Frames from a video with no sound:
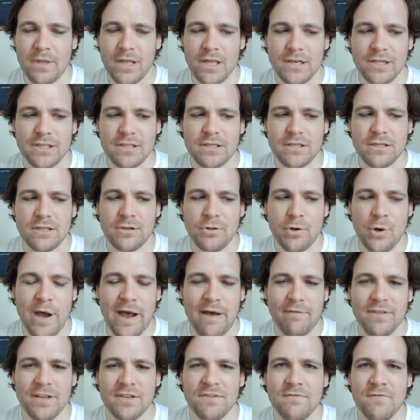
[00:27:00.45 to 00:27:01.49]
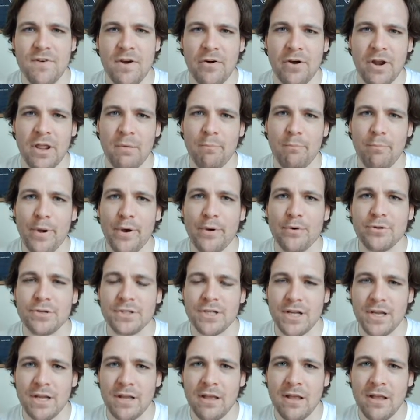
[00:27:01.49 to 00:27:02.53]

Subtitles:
You have this very imposing